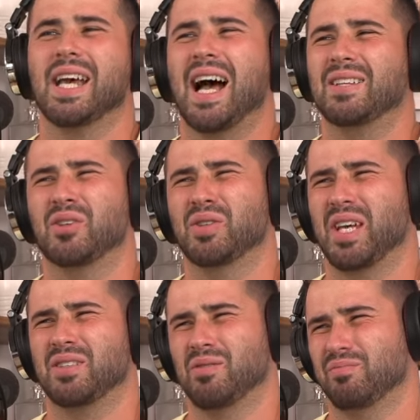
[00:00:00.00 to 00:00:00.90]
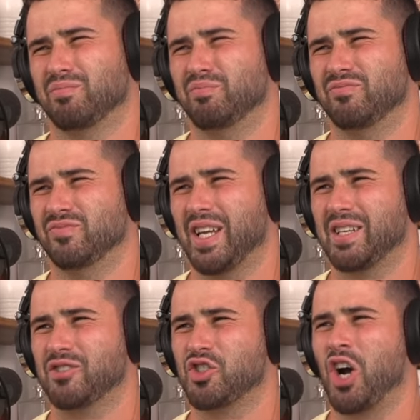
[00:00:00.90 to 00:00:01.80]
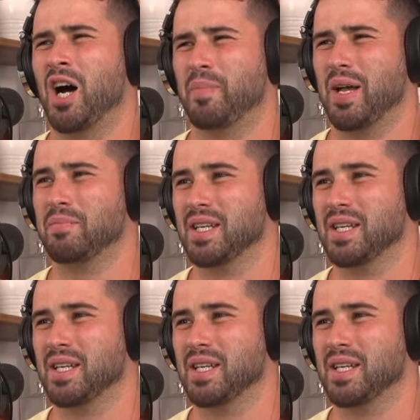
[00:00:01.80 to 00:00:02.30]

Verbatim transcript: yeah, uh, don't get don't like chomp at